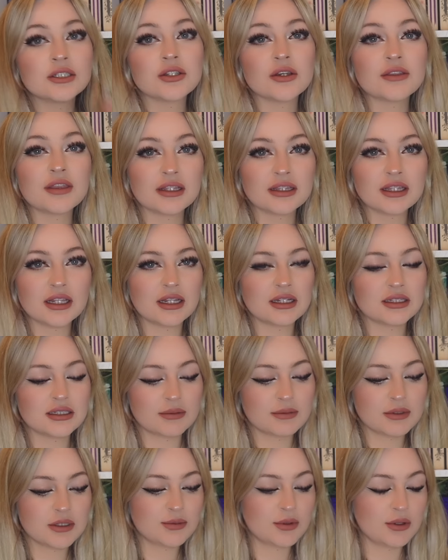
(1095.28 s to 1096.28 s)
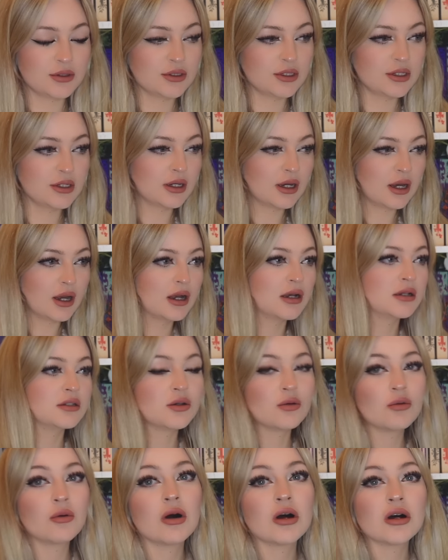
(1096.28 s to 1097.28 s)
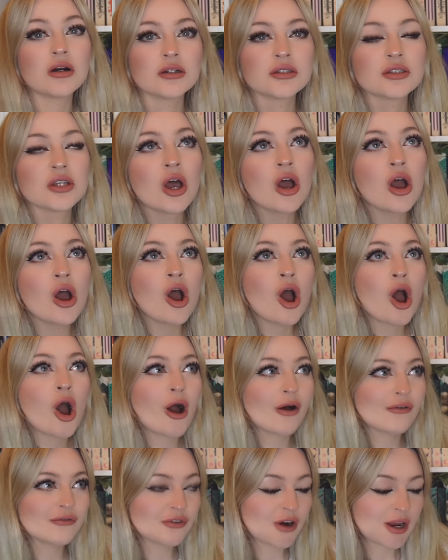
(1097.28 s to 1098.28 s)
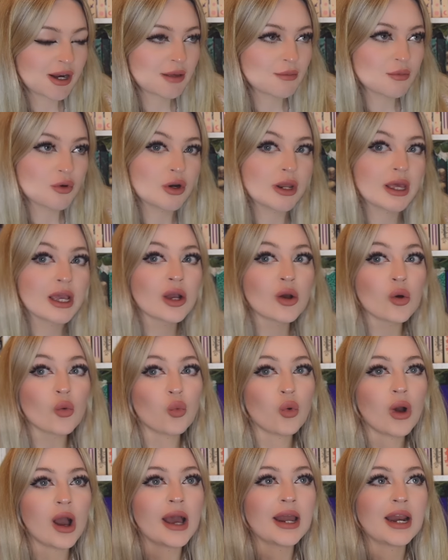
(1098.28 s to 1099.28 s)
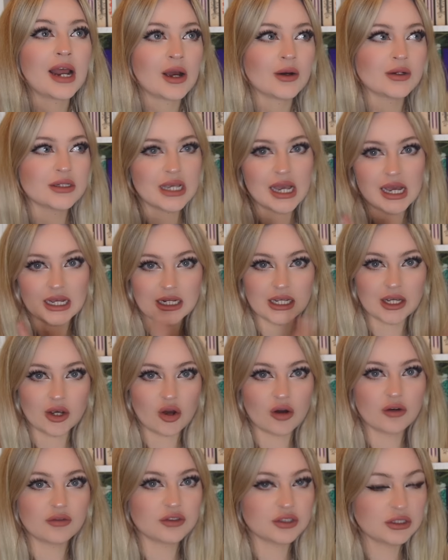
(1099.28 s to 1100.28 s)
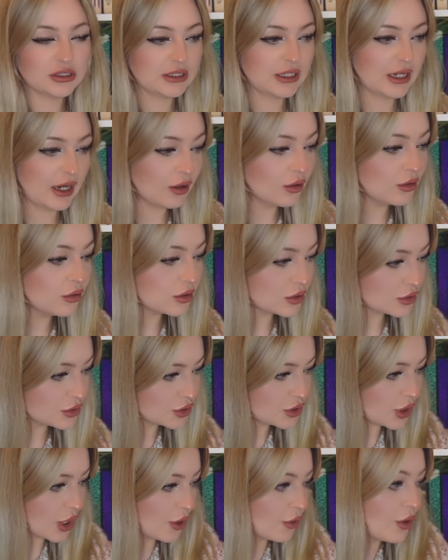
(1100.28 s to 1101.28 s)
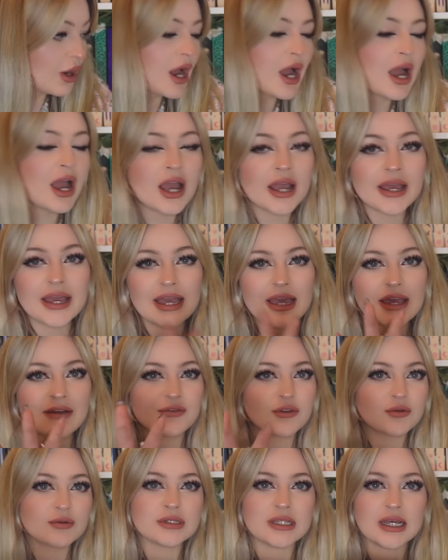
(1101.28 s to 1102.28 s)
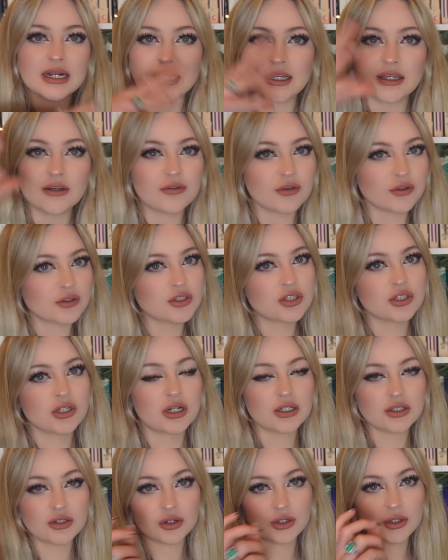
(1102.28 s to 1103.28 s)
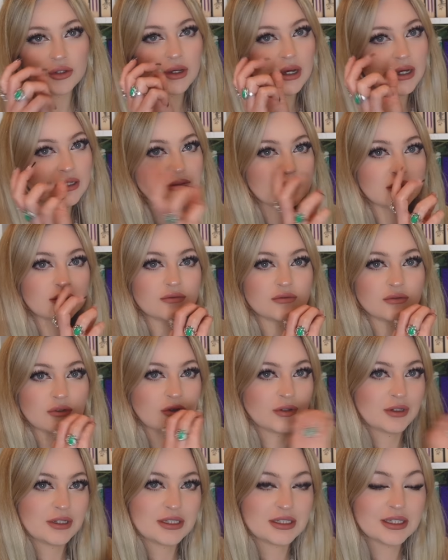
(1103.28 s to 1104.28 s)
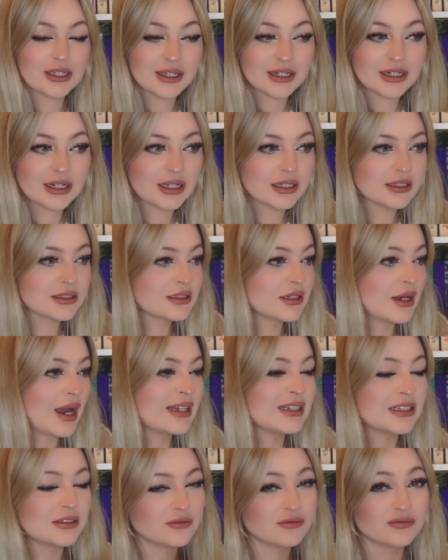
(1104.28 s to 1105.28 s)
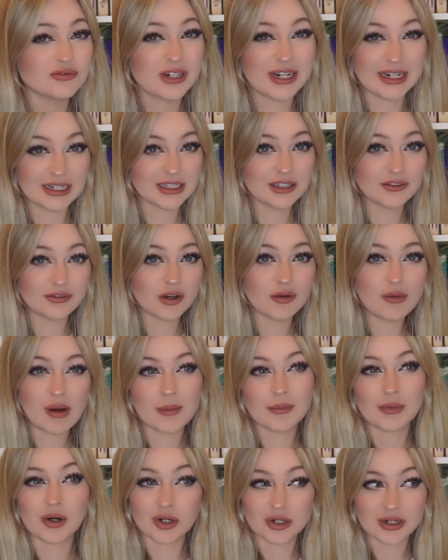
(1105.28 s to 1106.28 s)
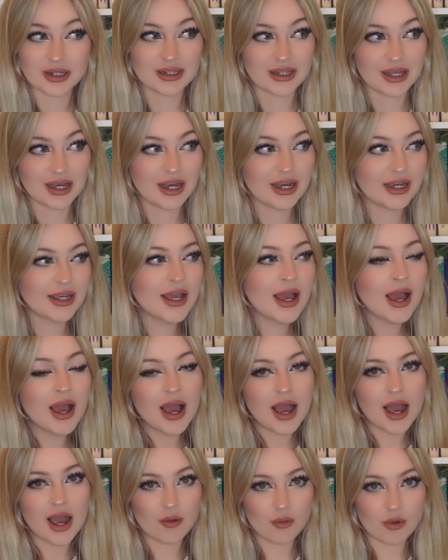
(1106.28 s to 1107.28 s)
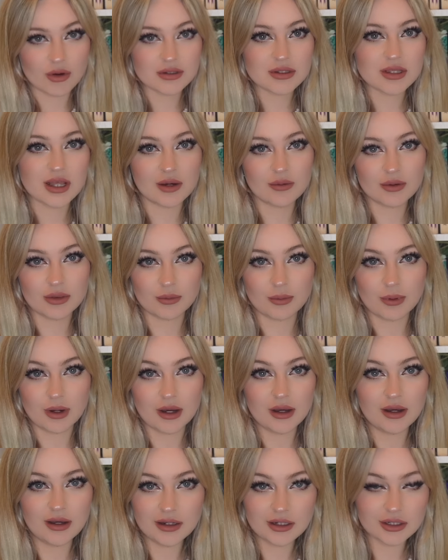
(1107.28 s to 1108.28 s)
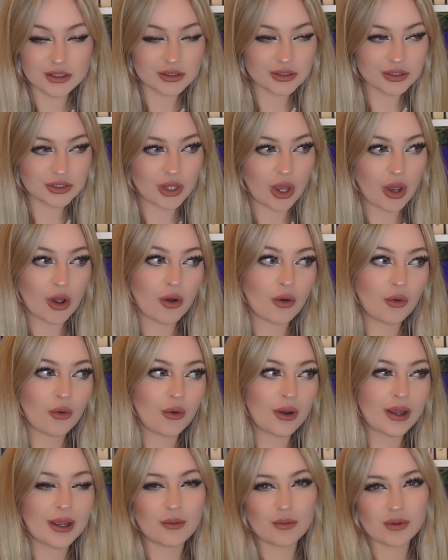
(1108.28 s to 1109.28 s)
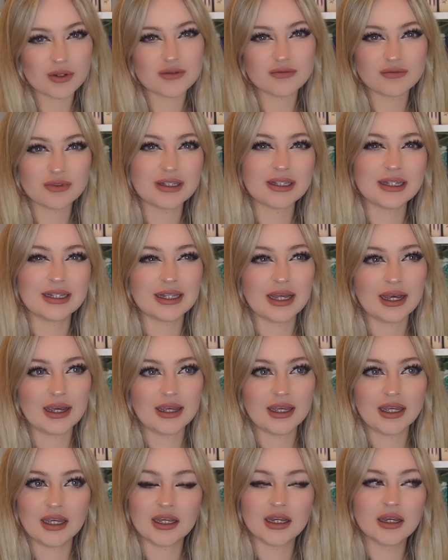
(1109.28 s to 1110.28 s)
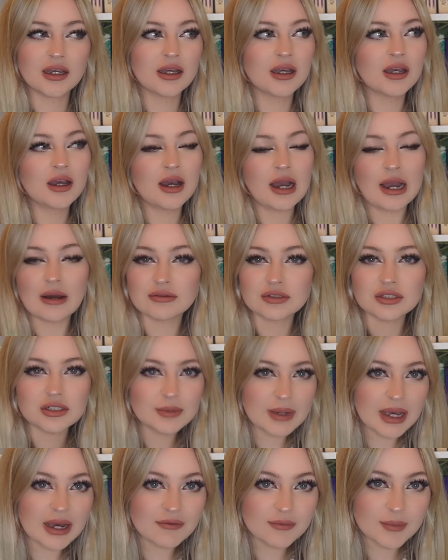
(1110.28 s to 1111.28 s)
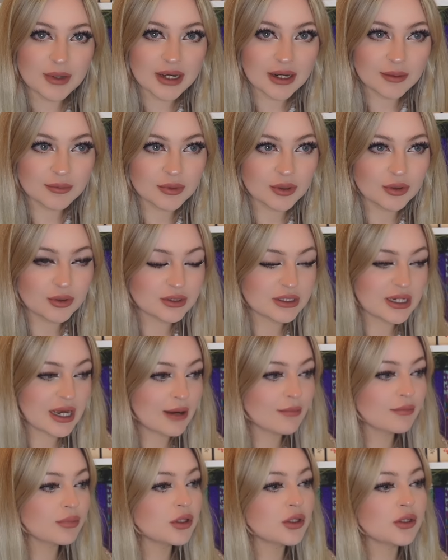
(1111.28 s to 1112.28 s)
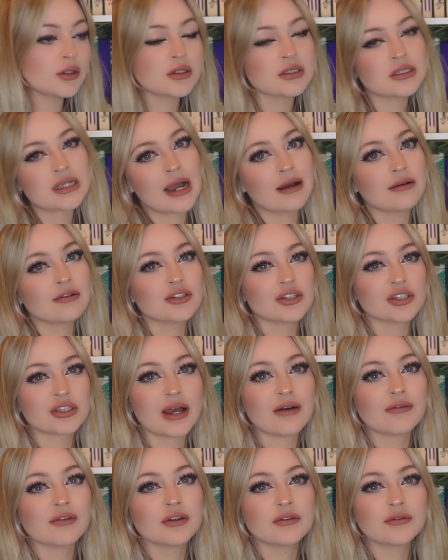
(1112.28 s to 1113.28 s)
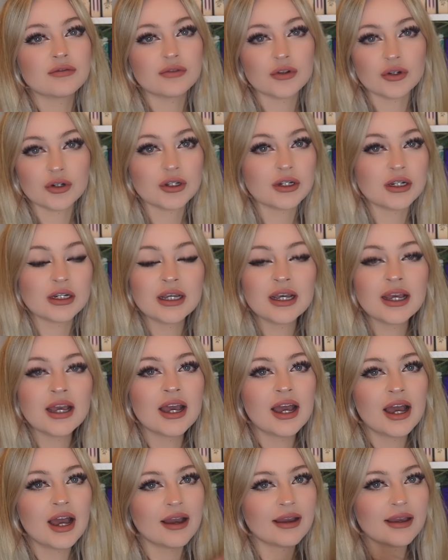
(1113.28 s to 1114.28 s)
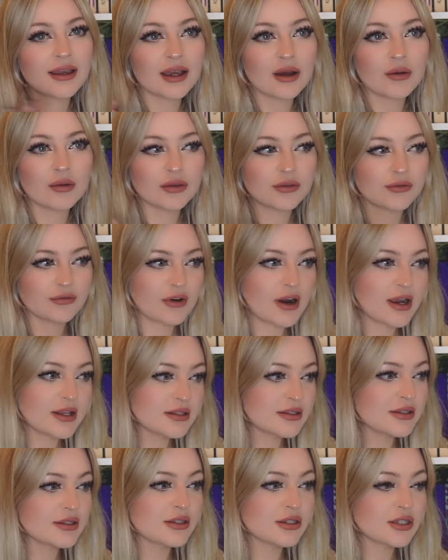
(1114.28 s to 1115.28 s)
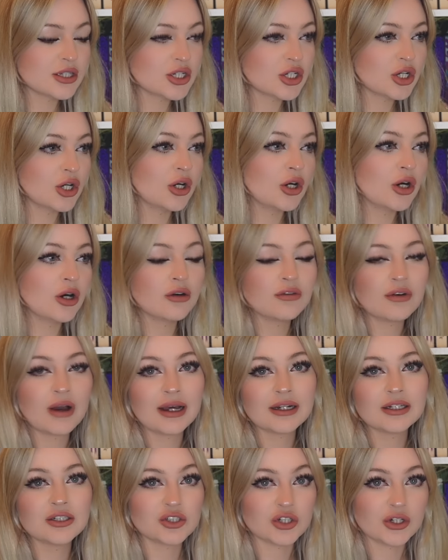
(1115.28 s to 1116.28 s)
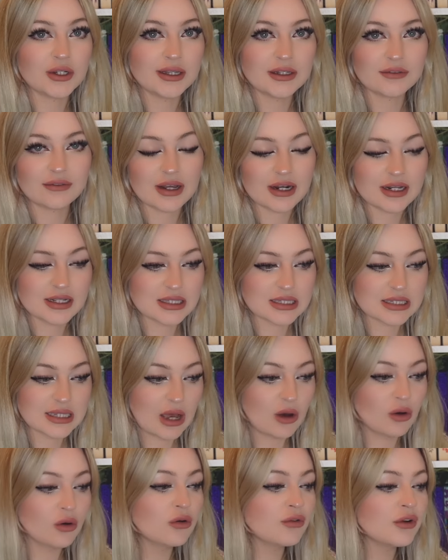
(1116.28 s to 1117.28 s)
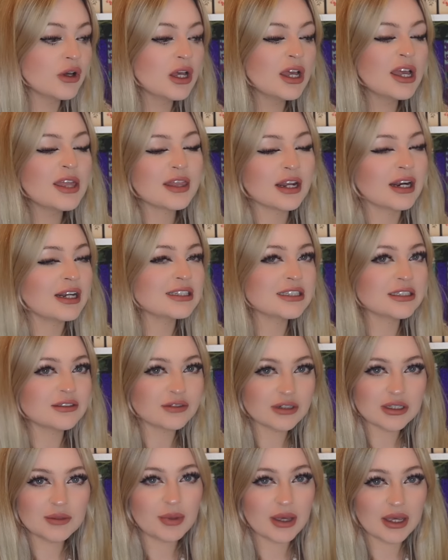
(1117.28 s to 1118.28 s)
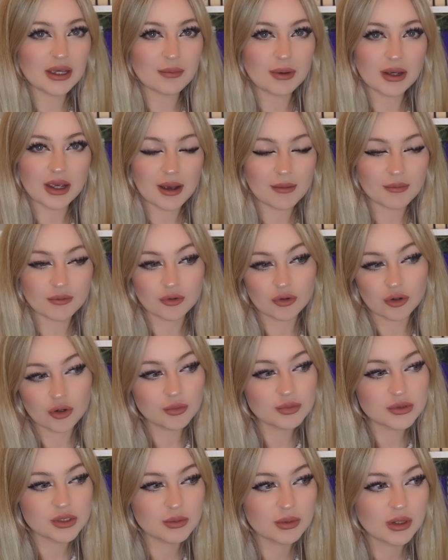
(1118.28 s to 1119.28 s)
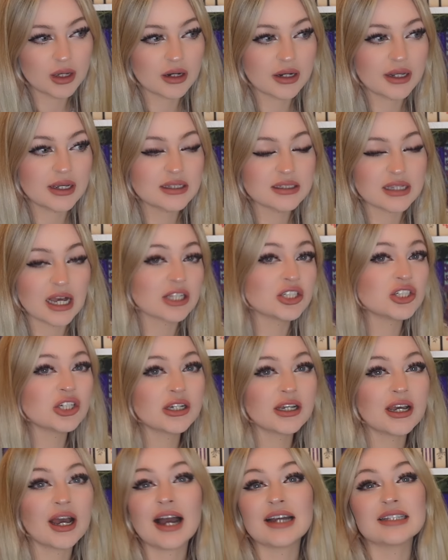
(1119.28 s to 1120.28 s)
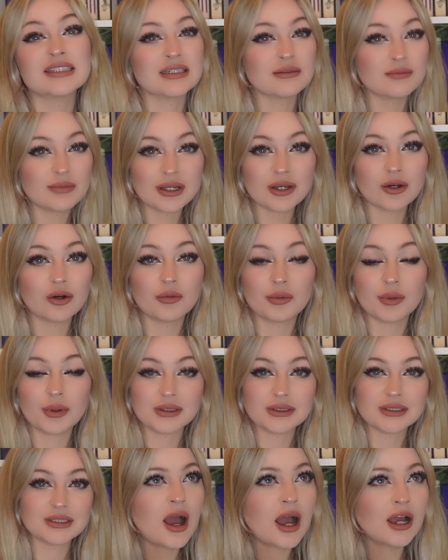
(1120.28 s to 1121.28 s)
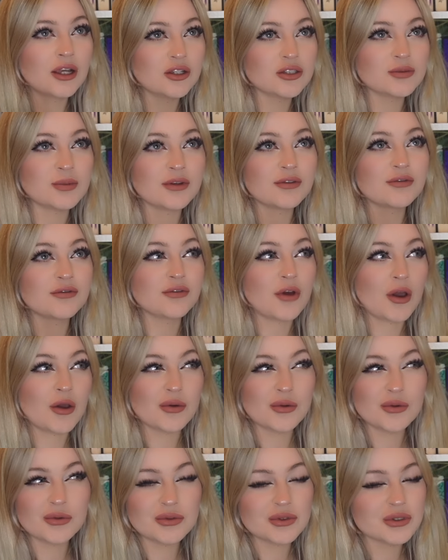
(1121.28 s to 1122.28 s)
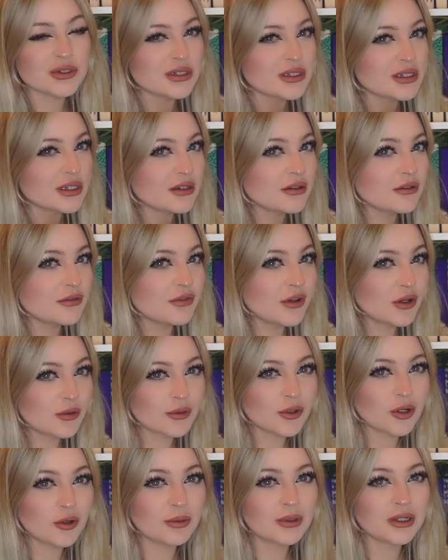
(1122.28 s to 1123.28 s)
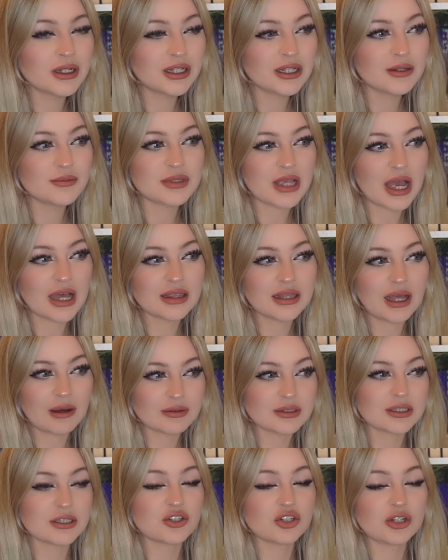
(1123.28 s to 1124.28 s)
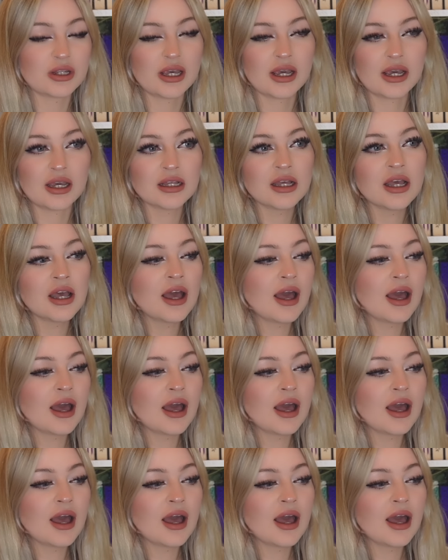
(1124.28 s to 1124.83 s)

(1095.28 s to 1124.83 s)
So I think the last time I spoke to you guys was on Friday morning when I was heading off to YALC. So if there was any footage that I took you guys will have already seen it. I didn't really film it, I'm not going to lie. I was there with work so it wasn't really like I was going to be having my camera all the time plus I was just having fun hanging out with friends and stuff and enjoying the event itself that I didn't really pick my camera up to be honest. Actually I didn't pick up once. I used my phone to film a couple of clips and that was literally it.